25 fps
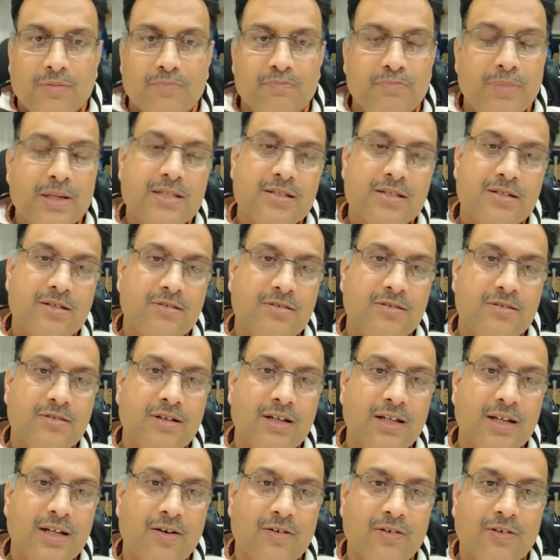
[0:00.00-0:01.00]
best
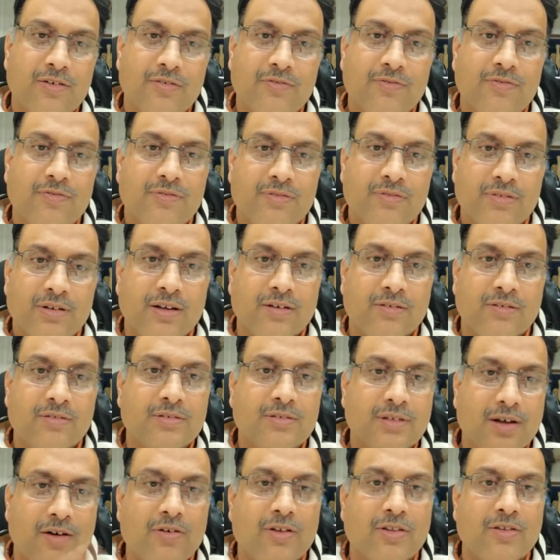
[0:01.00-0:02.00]
3 out of
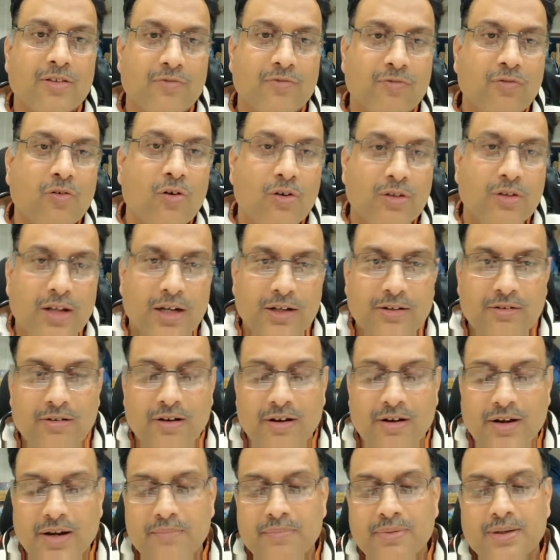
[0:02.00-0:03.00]
the 4 that you
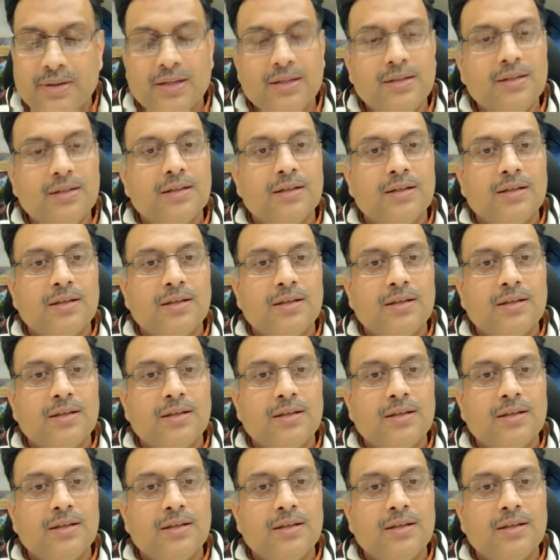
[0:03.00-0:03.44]
attempted,